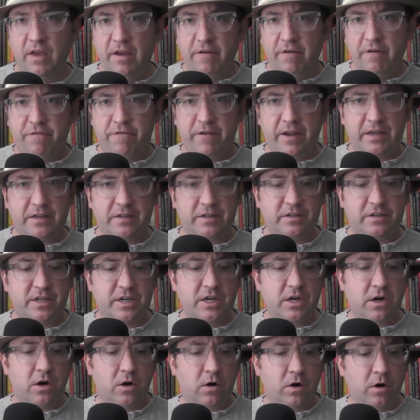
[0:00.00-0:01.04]

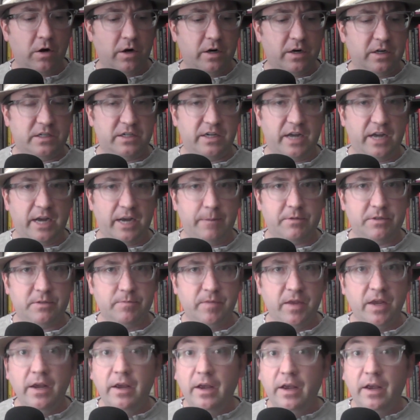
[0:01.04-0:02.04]
fantasy archetypes,